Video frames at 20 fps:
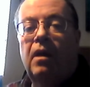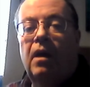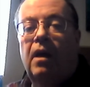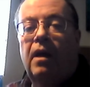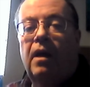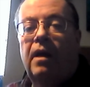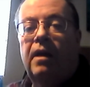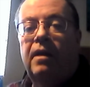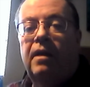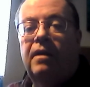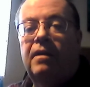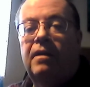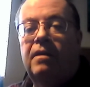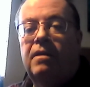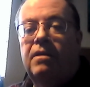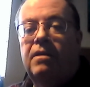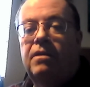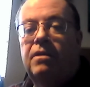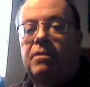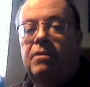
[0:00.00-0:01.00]
and
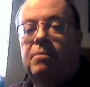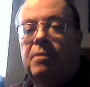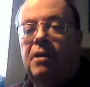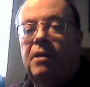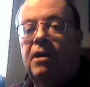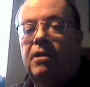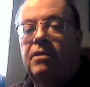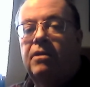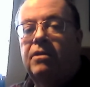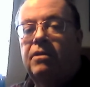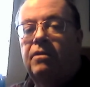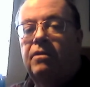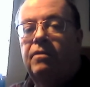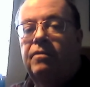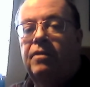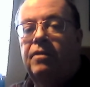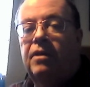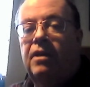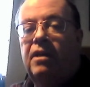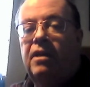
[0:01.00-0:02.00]
this is because of
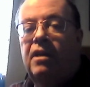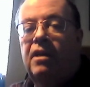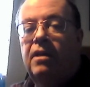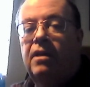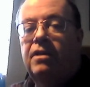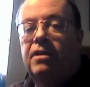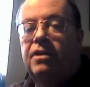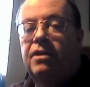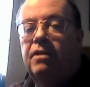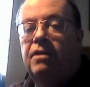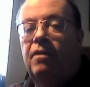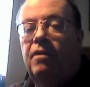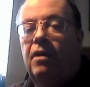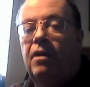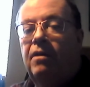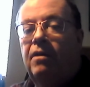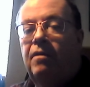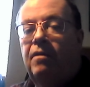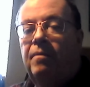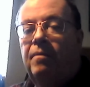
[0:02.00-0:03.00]
the near
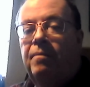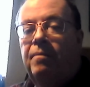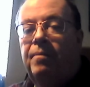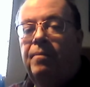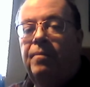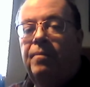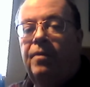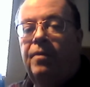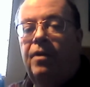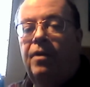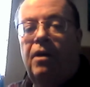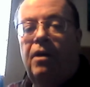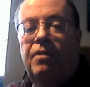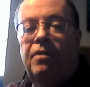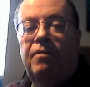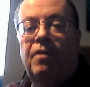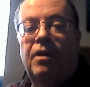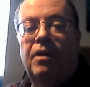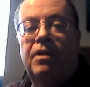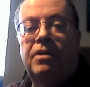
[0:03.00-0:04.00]
zero loan
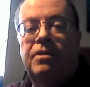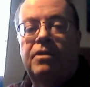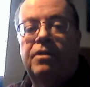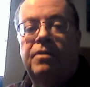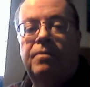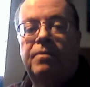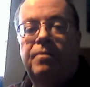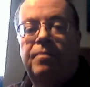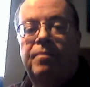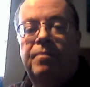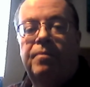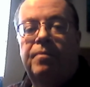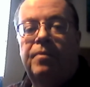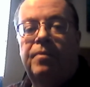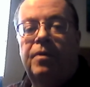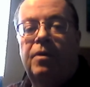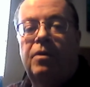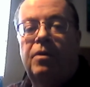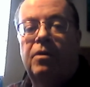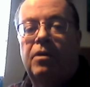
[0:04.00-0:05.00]
rates
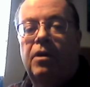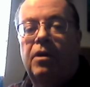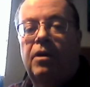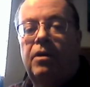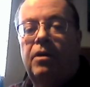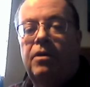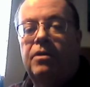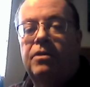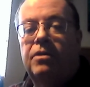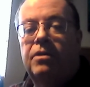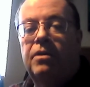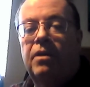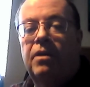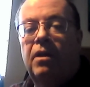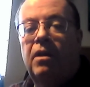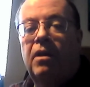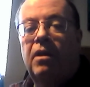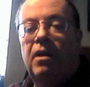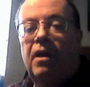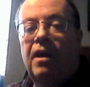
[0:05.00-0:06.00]
on cars
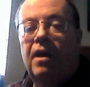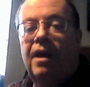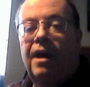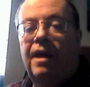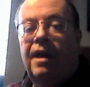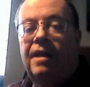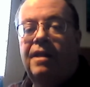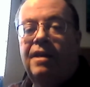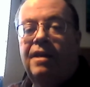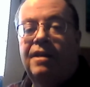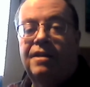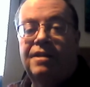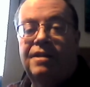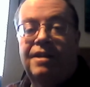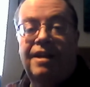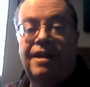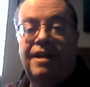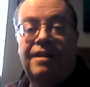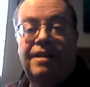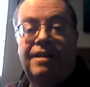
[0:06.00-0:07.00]
and the
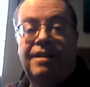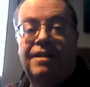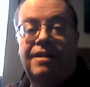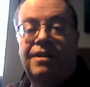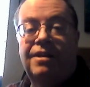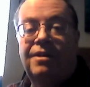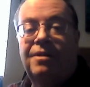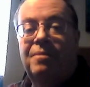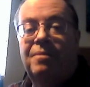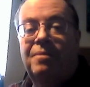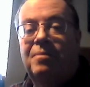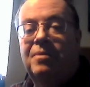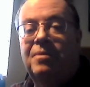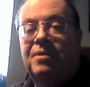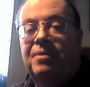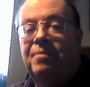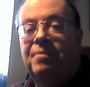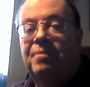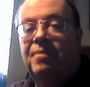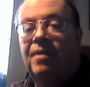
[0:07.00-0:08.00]
extended
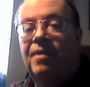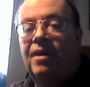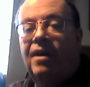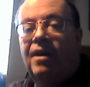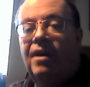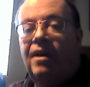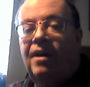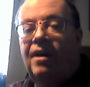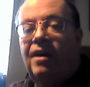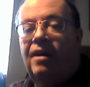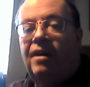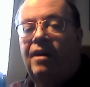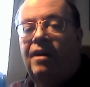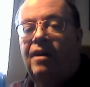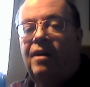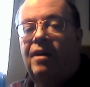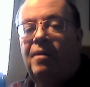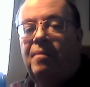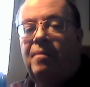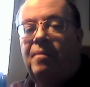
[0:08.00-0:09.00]
terms.
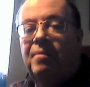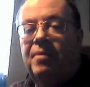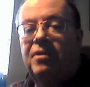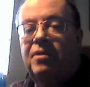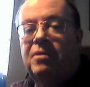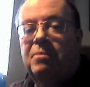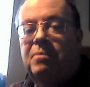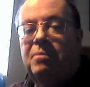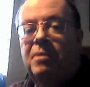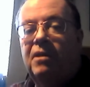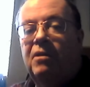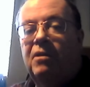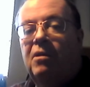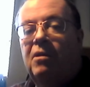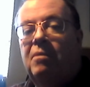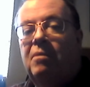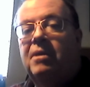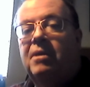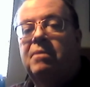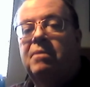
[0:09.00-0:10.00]
There has been
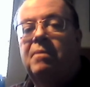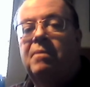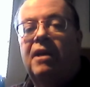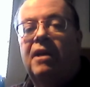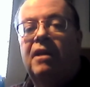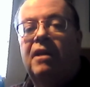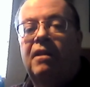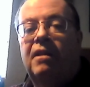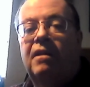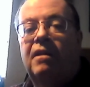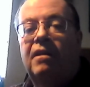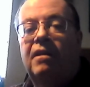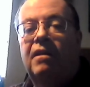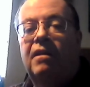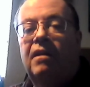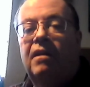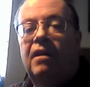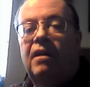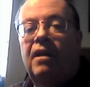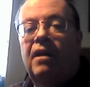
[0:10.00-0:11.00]
comments made that
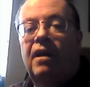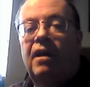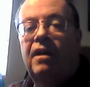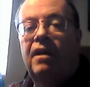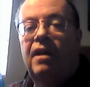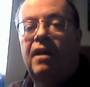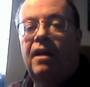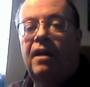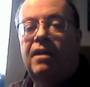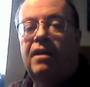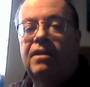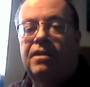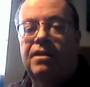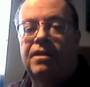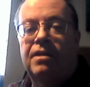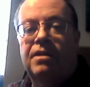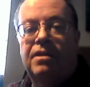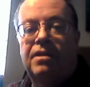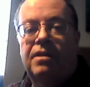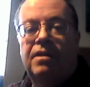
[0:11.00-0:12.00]

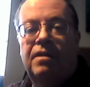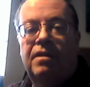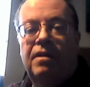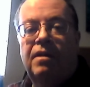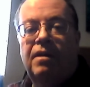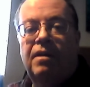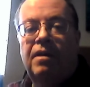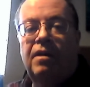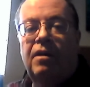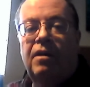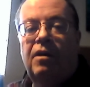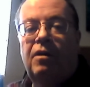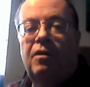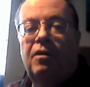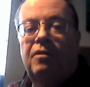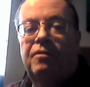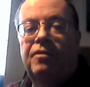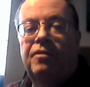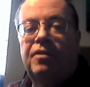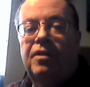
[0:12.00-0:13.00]
analysis
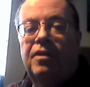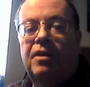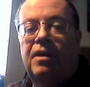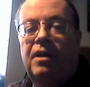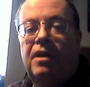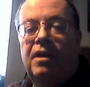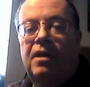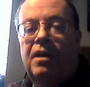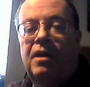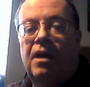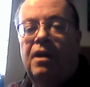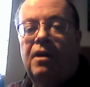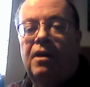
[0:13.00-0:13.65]
of the